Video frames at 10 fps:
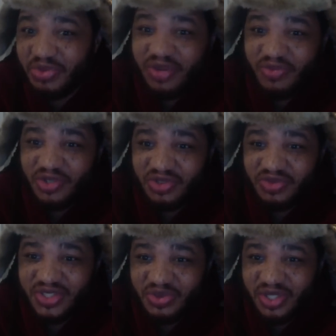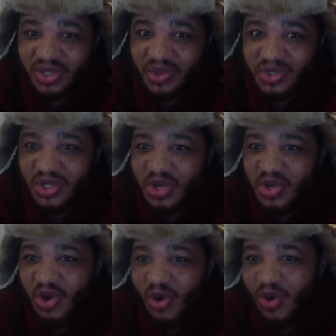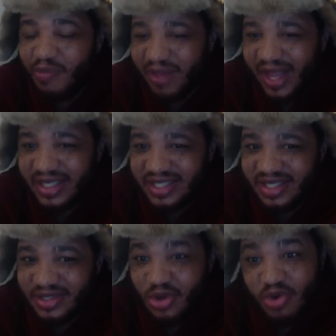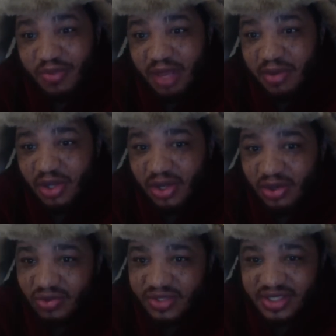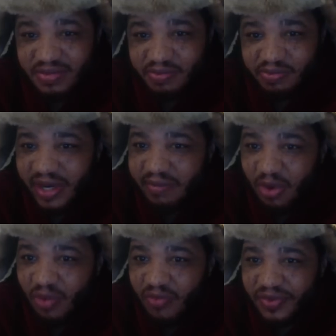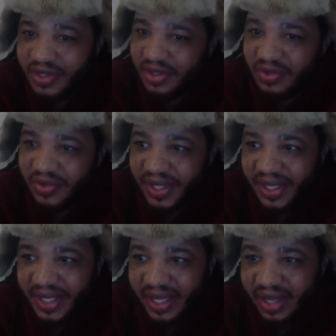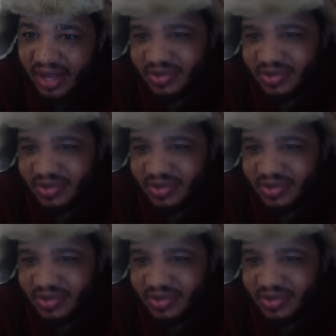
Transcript: 343 Studios or Black Tusk? Or maybe, you know, just bring both, you know, in there together.